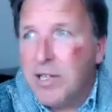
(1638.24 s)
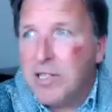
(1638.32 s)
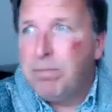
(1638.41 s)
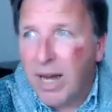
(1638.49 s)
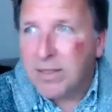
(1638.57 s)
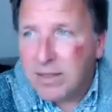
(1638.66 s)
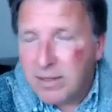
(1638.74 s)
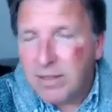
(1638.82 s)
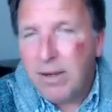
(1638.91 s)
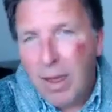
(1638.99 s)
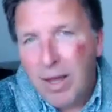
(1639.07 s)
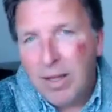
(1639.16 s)
but
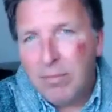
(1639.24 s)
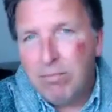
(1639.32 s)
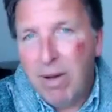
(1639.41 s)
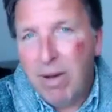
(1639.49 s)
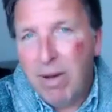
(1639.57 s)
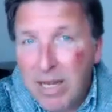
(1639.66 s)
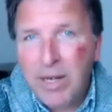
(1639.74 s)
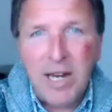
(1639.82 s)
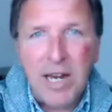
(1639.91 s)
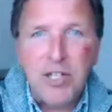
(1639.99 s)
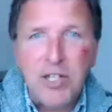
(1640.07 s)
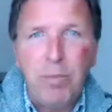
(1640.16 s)
maybe
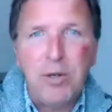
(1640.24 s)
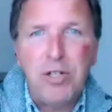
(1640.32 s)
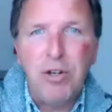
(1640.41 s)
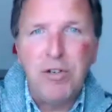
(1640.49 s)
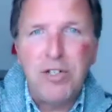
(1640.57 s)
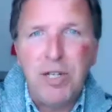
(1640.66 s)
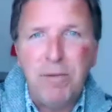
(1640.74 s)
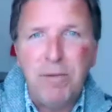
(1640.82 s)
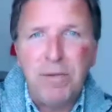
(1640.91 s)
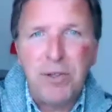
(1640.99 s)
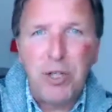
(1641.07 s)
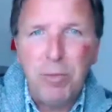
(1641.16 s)
it's an opportunity for the
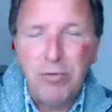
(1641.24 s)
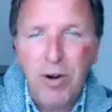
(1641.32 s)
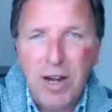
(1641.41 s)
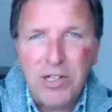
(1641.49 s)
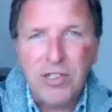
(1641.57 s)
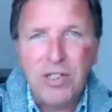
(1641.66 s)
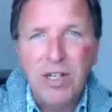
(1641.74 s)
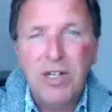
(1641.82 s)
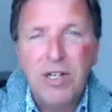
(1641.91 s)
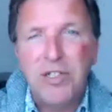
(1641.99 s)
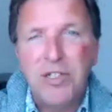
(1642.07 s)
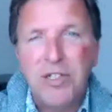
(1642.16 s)
human race
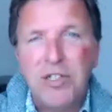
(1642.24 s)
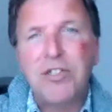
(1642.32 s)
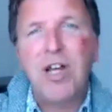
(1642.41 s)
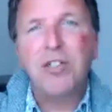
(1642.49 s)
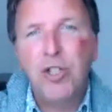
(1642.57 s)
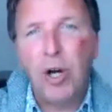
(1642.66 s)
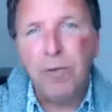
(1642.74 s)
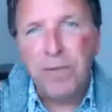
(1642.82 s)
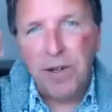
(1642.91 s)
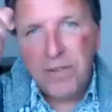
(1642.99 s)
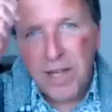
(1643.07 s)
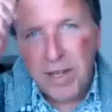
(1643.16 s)
to start
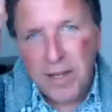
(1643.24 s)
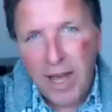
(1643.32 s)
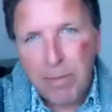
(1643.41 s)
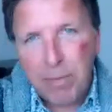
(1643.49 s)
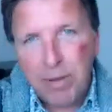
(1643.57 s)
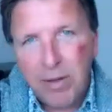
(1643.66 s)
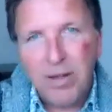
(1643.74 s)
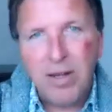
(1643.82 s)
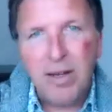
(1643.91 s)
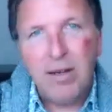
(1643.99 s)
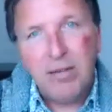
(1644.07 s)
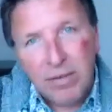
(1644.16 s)
doffing their cap
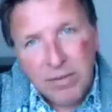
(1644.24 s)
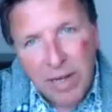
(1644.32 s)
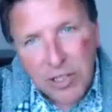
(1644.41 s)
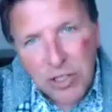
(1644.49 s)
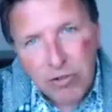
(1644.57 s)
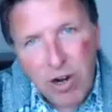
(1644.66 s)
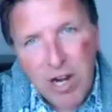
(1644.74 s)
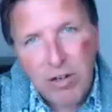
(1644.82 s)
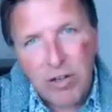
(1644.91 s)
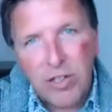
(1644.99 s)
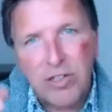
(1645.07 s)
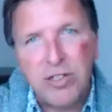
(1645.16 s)
at
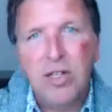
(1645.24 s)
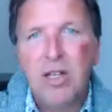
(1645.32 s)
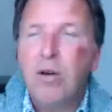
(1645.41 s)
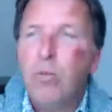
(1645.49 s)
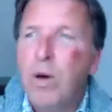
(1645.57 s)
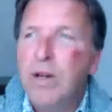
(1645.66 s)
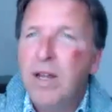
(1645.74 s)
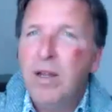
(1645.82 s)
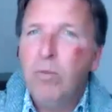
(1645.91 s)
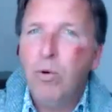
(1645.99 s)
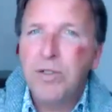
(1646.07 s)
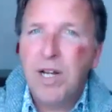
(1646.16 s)
strangers when they
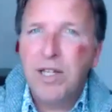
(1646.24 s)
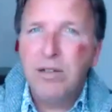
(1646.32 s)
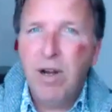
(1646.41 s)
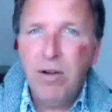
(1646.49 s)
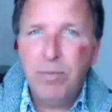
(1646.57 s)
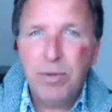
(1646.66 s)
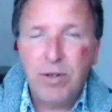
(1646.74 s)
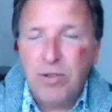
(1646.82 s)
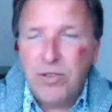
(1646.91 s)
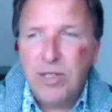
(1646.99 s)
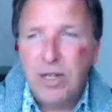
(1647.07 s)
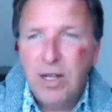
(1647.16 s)
walk down the road
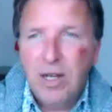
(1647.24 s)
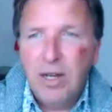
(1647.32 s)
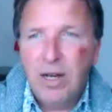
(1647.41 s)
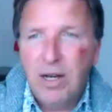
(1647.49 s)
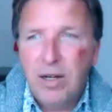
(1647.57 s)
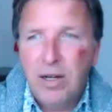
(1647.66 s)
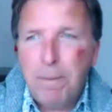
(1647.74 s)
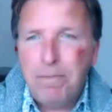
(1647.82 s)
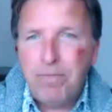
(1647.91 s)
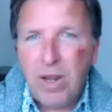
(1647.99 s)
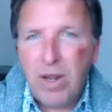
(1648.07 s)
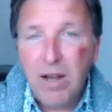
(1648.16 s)
because um,
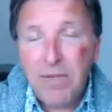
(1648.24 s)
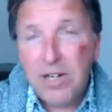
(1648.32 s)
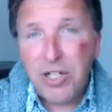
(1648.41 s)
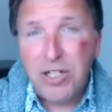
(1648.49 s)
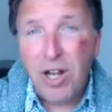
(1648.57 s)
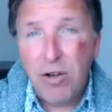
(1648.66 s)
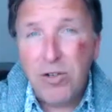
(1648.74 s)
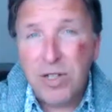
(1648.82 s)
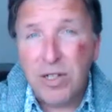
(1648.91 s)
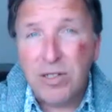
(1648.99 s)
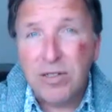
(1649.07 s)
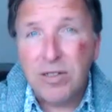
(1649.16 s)
I've actually
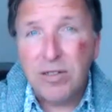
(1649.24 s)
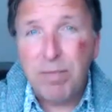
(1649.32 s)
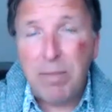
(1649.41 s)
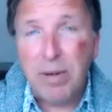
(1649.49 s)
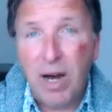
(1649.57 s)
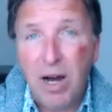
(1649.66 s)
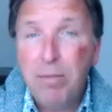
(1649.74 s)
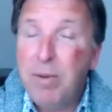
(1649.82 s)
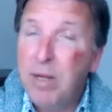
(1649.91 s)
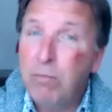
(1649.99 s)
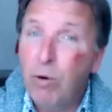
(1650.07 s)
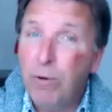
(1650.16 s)
noticed that people are
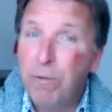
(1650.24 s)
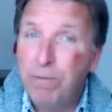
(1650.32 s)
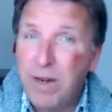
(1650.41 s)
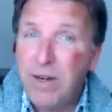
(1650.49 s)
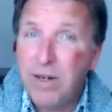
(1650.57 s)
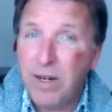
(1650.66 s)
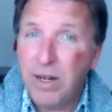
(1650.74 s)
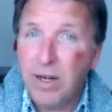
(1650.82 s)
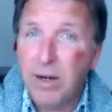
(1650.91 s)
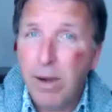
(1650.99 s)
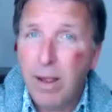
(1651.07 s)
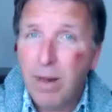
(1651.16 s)
being more friendlier,
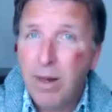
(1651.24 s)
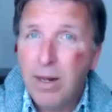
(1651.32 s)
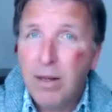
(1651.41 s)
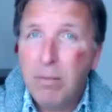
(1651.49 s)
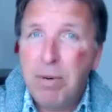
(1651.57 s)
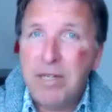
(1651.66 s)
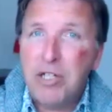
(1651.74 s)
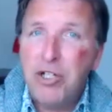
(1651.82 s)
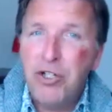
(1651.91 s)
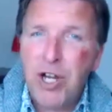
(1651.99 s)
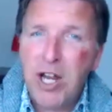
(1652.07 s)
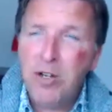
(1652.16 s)
but it's
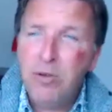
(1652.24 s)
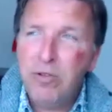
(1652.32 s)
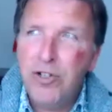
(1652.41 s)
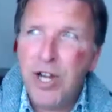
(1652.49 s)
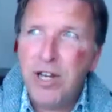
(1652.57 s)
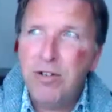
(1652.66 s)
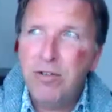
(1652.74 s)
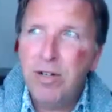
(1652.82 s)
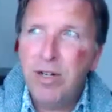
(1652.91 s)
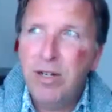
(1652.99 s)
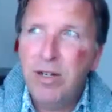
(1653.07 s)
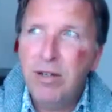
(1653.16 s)
gen-
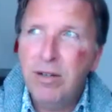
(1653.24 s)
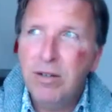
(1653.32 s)
generally